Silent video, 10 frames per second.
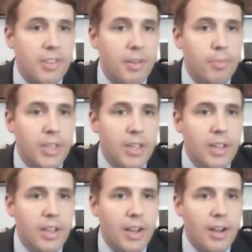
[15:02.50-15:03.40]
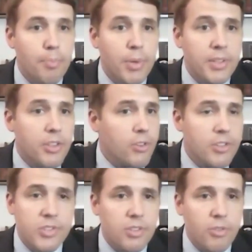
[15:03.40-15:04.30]
them. But there
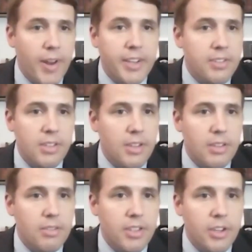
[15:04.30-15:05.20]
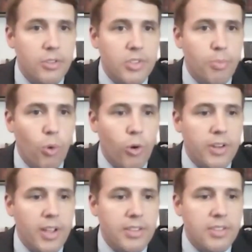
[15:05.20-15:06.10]
is great, support
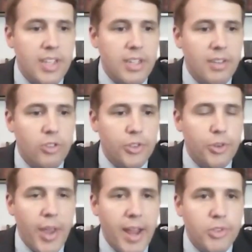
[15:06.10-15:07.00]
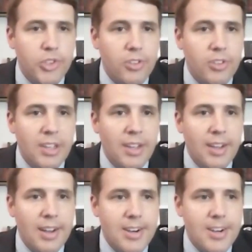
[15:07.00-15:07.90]
at the state level in New Hampshire.
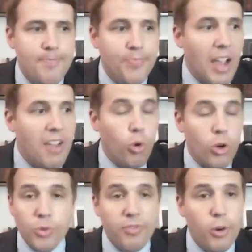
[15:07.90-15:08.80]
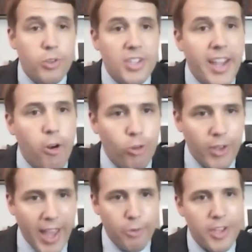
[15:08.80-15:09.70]
I've worked with folks in Carroll
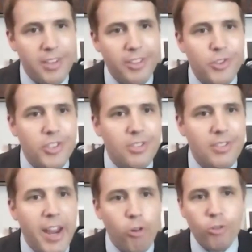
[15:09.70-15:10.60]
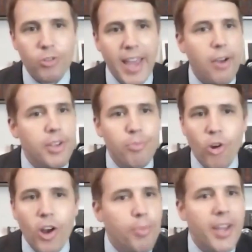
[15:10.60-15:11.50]
County, and there's a Carroll County
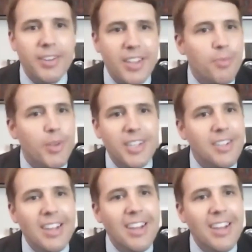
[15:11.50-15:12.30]
Broadband Committee